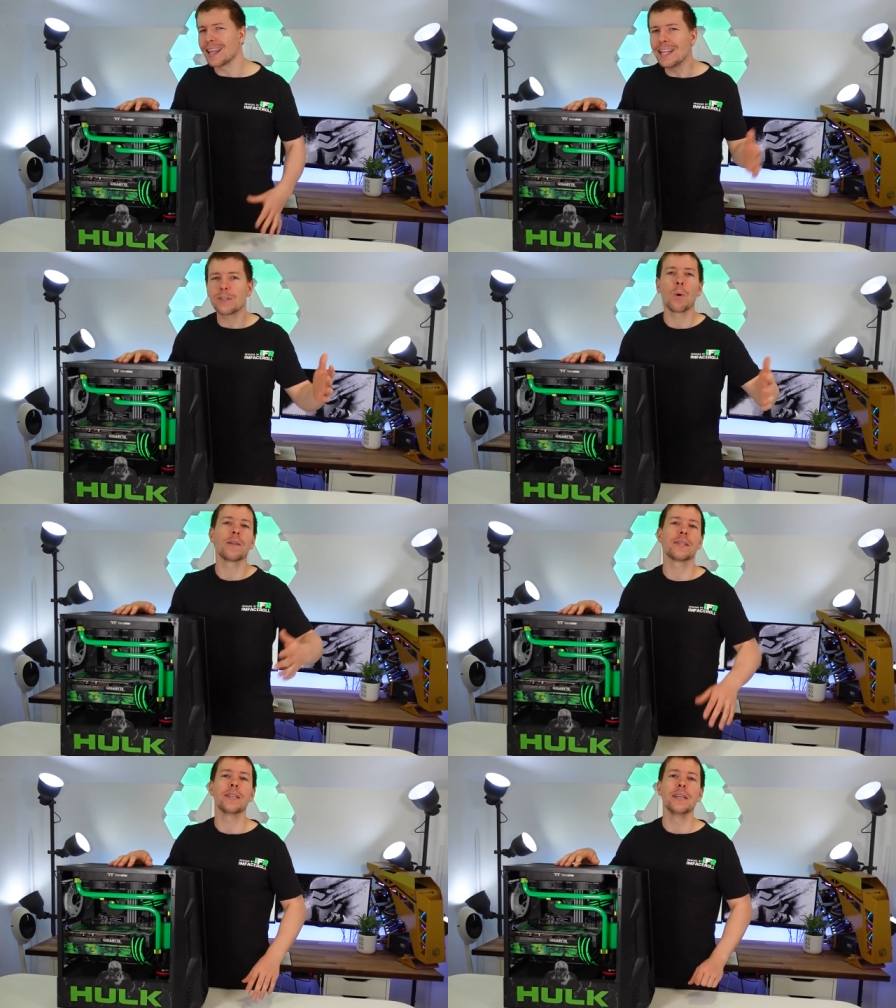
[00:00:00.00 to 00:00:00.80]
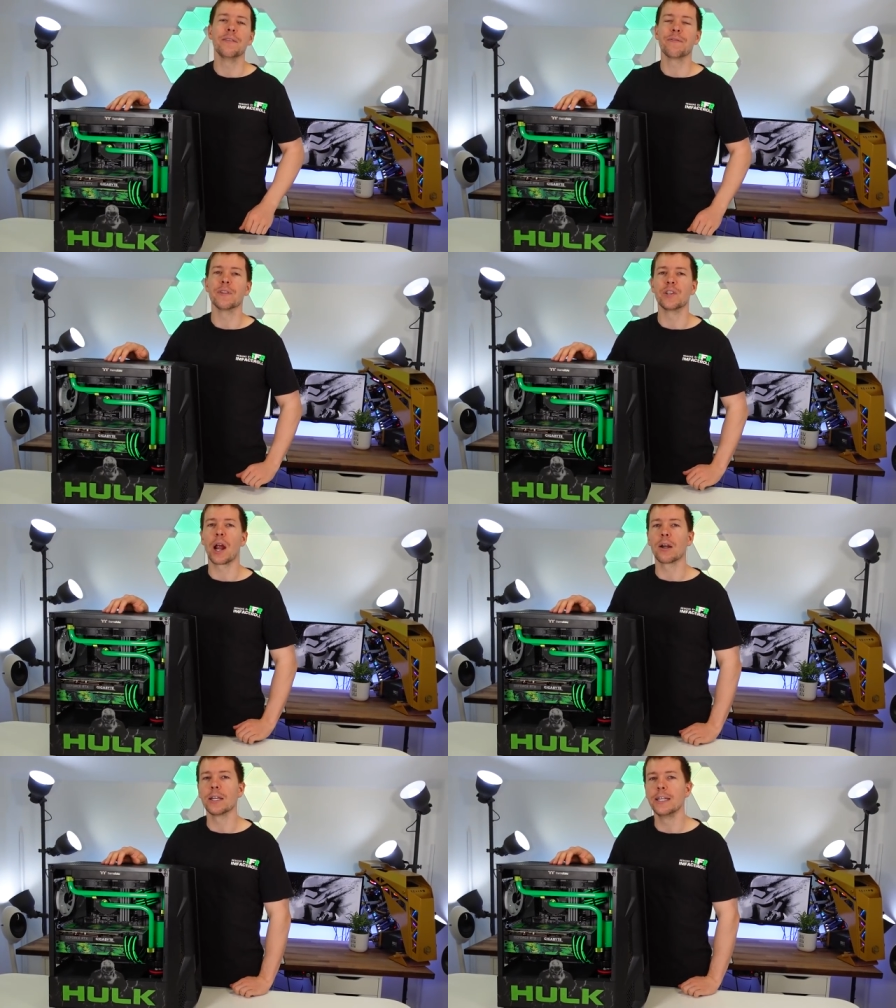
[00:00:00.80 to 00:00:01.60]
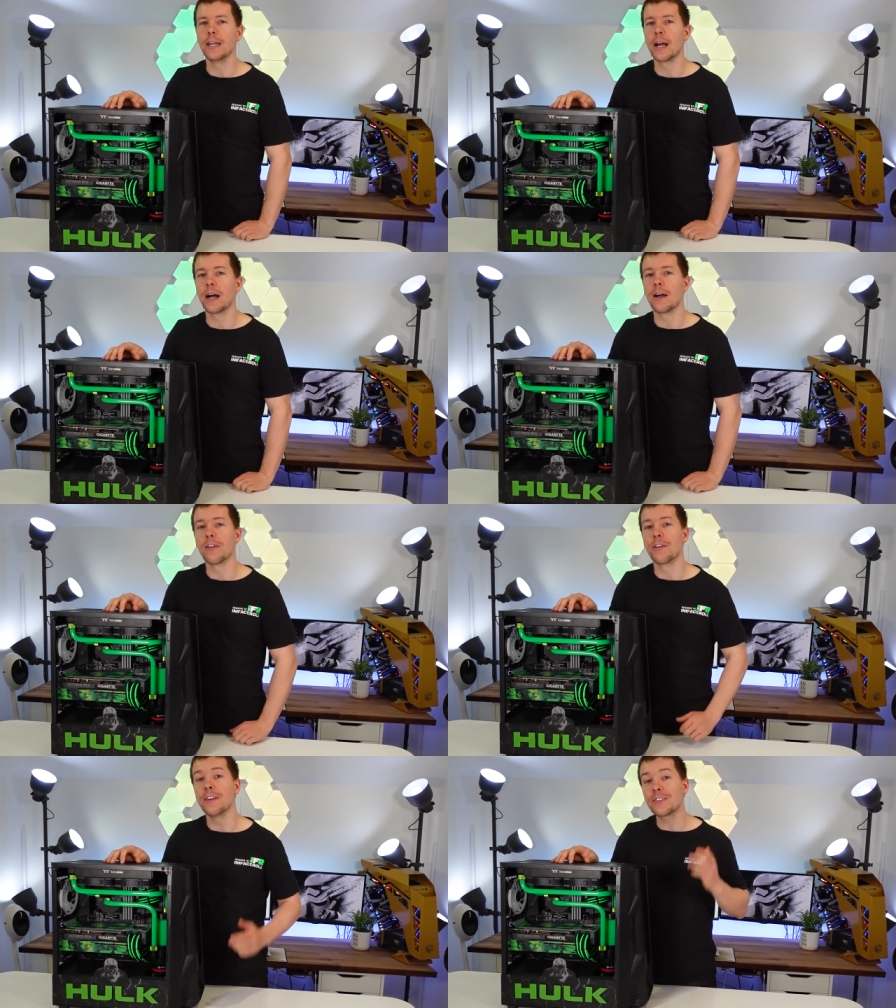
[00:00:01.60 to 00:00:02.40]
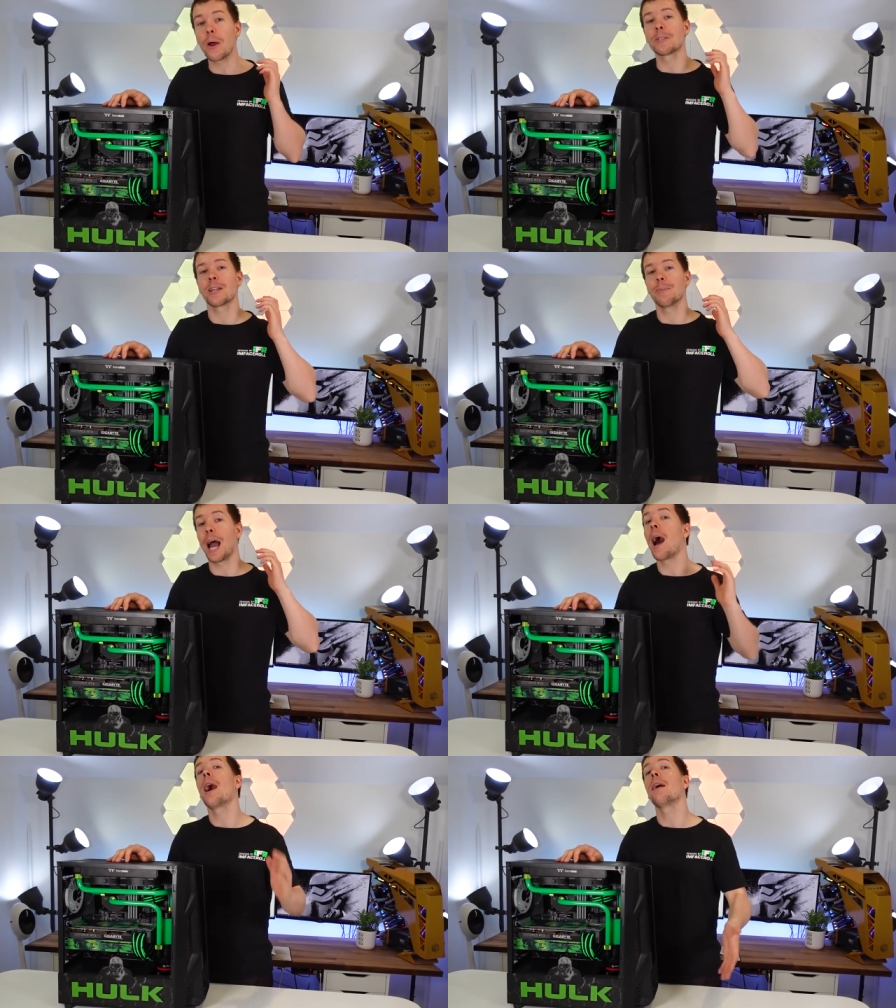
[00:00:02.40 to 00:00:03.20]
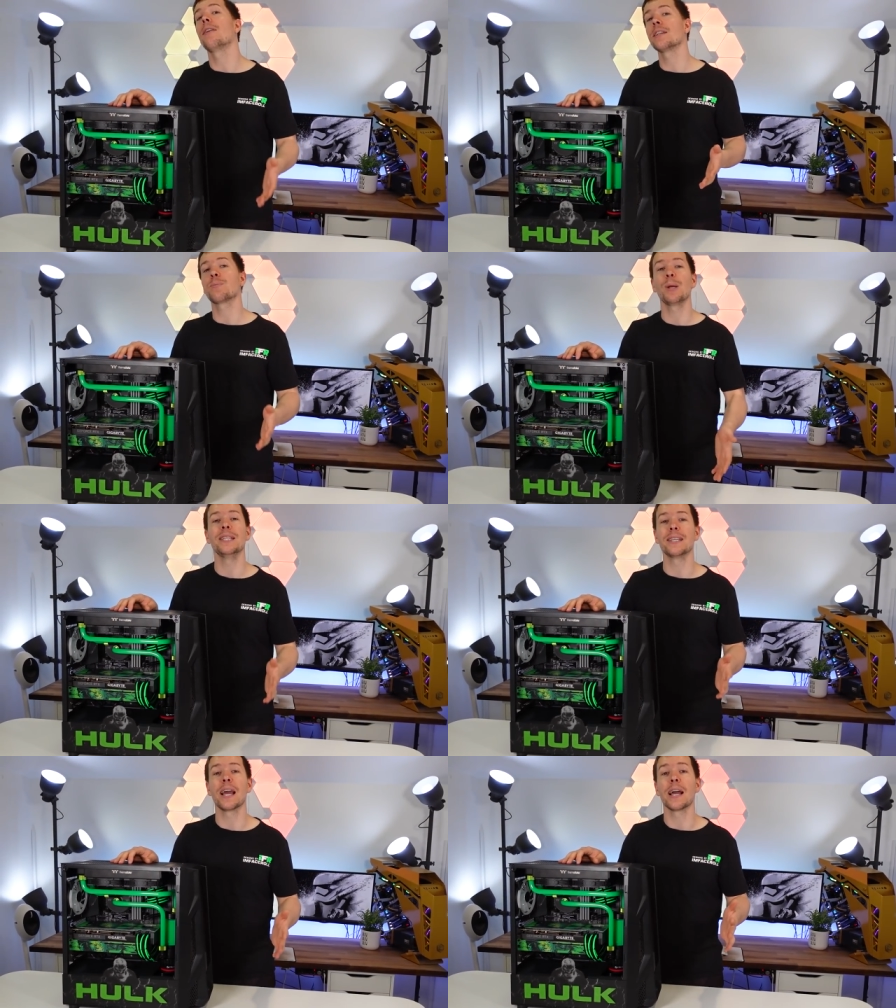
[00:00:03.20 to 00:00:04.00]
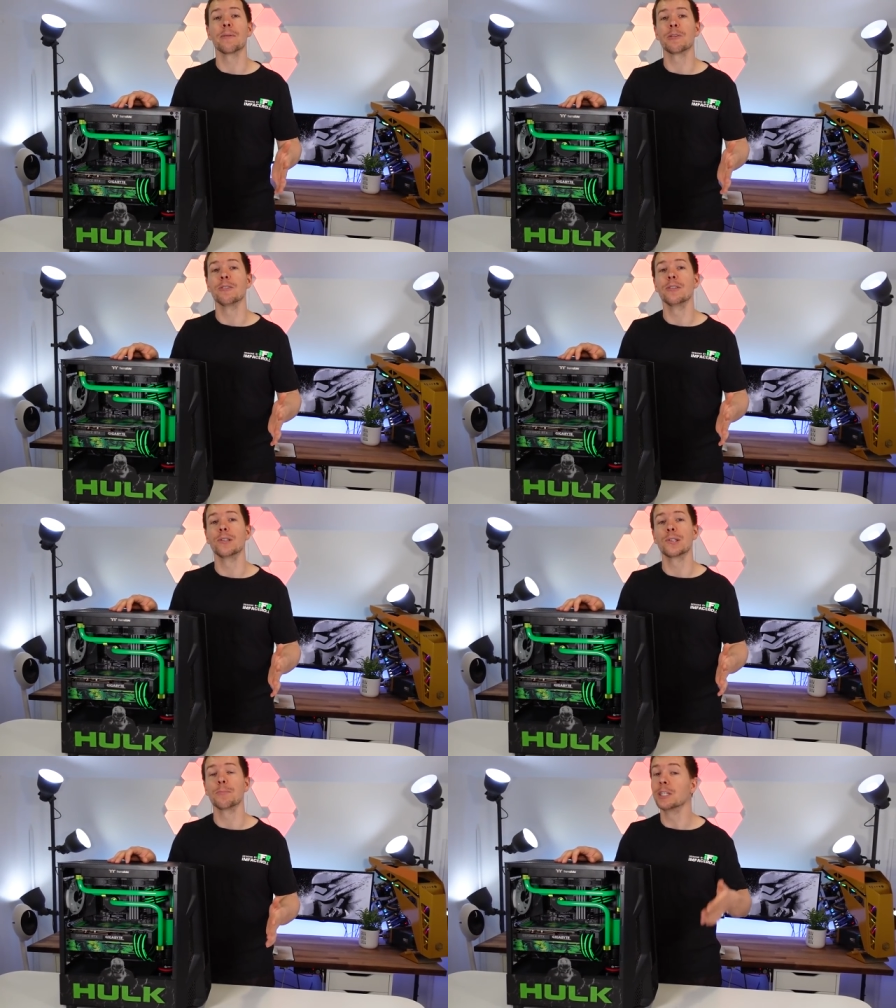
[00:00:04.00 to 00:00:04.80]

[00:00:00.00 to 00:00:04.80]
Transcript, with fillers: least once a year for charity. Uh, this time it's going to be RSPCA because